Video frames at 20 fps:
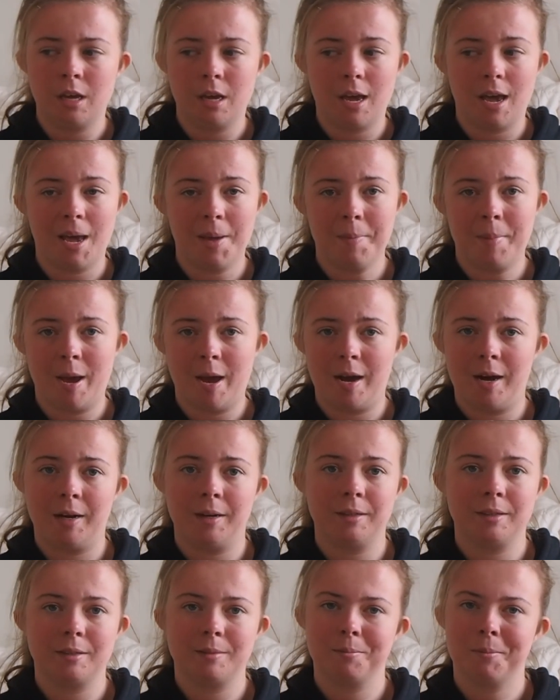
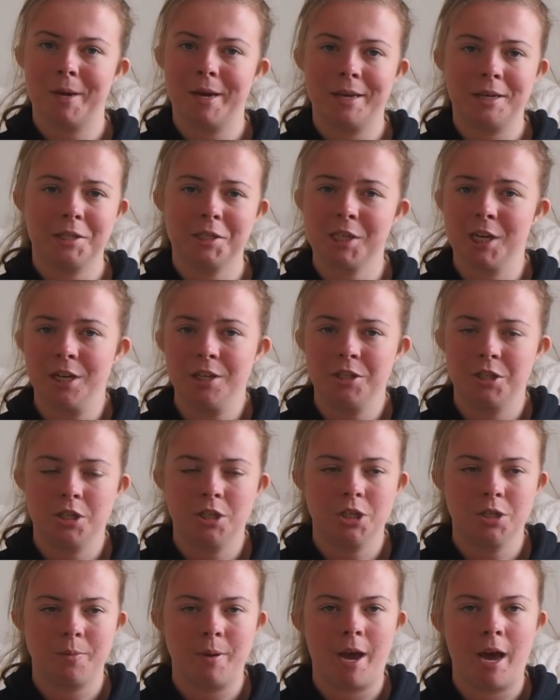about my exchange in
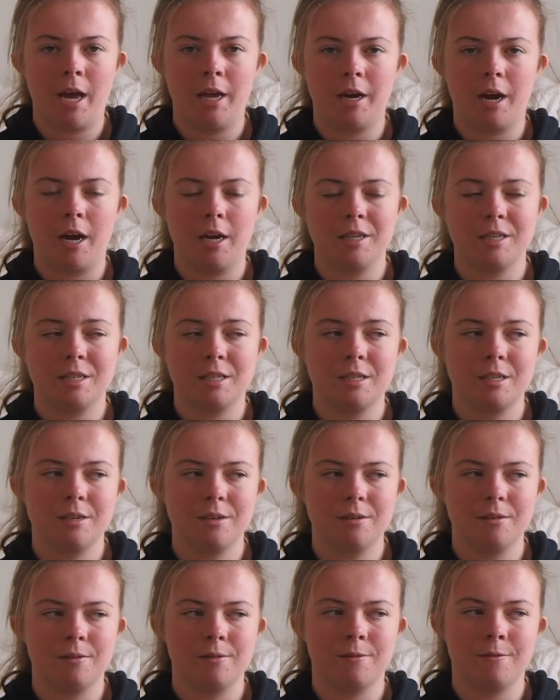Japan, I
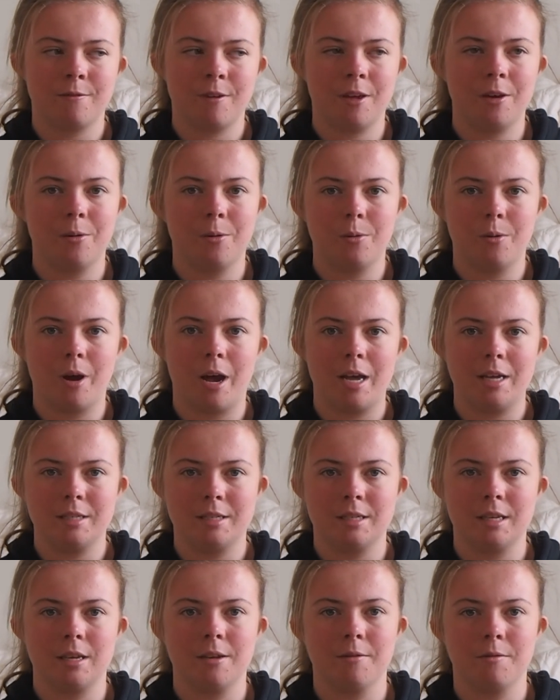still feel
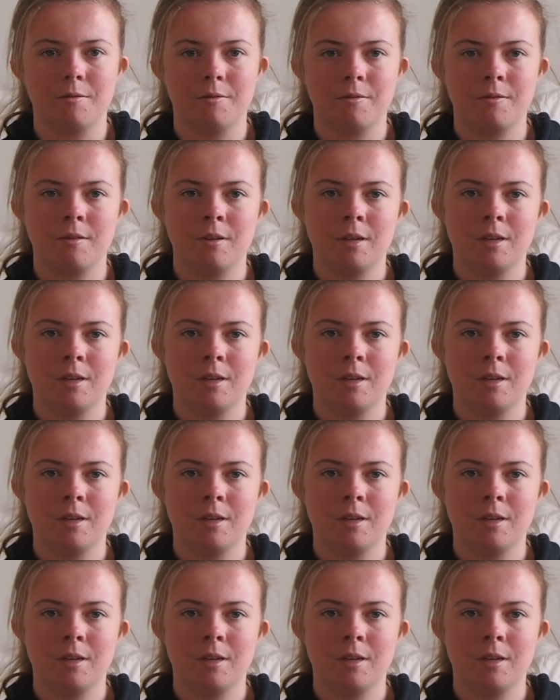as if